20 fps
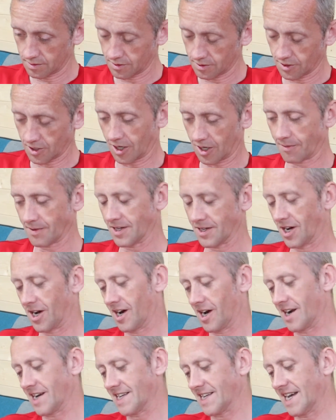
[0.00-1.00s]
There we
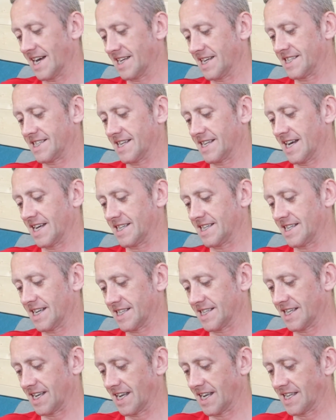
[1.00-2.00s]
are. Yes, yes,
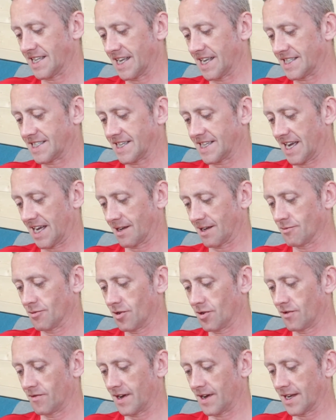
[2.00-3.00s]
yes. I need that second
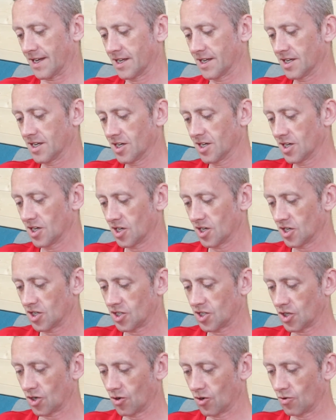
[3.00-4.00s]
move in.
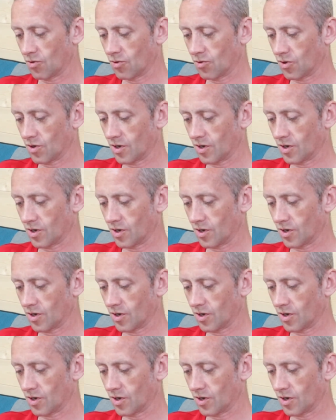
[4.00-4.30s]
So